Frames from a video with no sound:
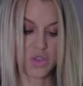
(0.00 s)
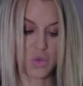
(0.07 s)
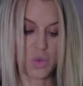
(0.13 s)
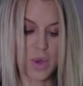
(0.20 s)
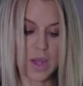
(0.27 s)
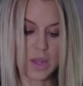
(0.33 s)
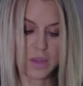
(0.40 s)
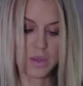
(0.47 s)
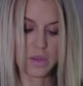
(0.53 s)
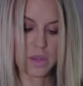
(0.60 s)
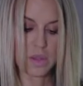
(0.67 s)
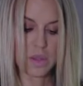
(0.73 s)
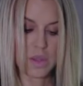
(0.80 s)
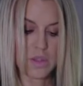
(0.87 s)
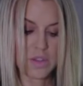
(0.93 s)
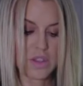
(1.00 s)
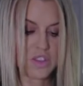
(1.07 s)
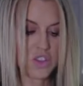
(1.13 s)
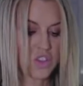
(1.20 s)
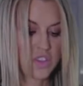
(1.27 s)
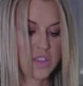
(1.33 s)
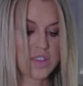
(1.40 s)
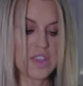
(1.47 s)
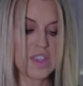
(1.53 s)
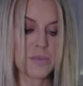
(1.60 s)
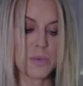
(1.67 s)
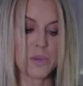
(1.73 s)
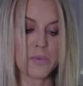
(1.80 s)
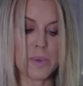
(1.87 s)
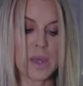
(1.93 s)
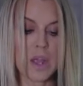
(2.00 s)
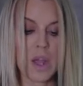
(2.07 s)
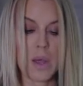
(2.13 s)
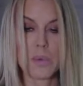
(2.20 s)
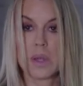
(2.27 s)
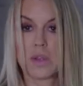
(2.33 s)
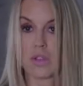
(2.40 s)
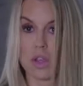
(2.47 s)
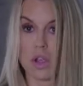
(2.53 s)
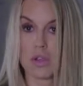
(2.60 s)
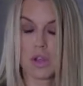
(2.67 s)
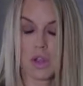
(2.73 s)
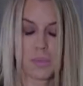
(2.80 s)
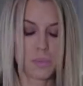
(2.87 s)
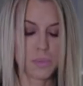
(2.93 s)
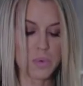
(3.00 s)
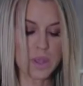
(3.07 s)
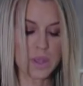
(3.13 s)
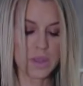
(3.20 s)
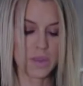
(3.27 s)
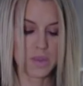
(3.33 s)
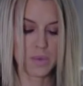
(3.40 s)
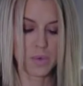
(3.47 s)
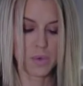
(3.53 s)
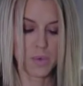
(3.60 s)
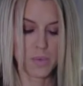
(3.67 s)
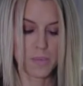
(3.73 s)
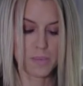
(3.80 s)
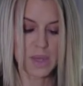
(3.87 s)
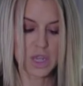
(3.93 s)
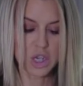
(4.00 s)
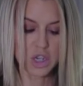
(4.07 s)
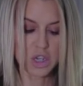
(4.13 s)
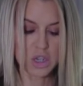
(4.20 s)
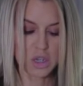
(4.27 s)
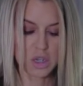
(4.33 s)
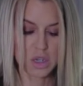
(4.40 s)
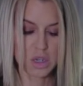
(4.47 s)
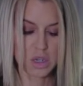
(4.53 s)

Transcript: as well. This is just a teaspoon of bicarbonate of soda, pre-measured.